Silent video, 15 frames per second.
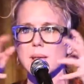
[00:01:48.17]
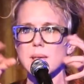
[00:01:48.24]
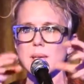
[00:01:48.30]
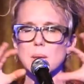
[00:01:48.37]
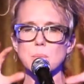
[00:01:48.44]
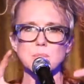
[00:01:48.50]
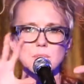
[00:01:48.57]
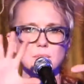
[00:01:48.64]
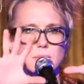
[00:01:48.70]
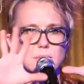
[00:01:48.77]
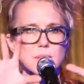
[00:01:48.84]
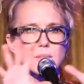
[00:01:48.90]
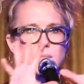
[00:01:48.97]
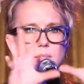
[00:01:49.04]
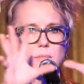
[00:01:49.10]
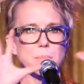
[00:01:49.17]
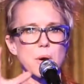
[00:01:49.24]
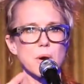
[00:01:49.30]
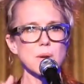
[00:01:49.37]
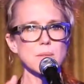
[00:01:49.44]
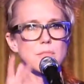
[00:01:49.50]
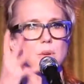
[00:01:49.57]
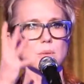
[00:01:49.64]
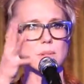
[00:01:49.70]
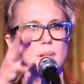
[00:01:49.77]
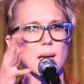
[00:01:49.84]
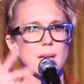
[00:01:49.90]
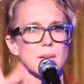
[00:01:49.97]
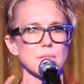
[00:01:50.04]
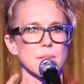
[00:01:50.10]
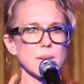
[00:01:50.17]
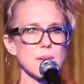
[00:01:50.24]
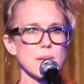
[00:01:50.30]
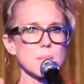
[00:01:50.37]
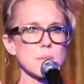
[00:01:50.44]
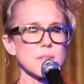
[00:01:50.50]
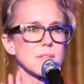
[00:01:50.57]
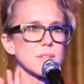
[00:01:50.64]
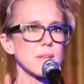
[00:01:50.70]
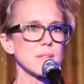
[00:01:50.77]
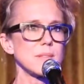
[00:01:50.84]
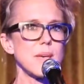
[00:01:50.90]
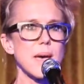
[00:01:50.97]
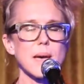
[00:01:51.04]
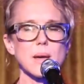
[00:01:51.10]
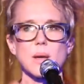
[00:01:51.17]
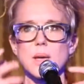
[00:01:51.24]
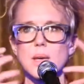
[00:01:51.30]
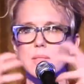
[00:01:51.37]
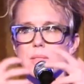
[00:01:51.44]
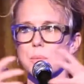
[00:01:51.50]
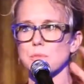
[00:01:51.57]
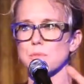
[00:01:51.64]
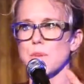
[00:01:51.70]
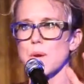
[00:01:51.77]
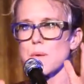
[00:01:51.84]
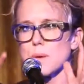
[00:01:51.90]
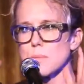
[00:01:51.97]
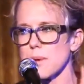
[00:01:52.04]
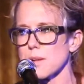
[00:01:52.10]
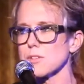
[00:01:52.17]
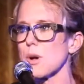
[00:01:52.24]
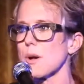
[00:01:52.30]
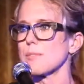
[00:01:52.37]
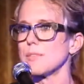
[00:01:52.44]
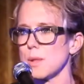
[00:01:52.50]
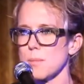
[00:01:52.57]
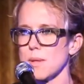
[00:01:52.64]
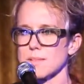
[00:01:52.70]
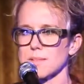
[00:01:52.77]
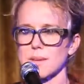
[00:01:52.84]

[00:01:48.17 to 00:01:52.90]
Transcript: It was this part of their life, like him and his son Zach, that was very much off limits.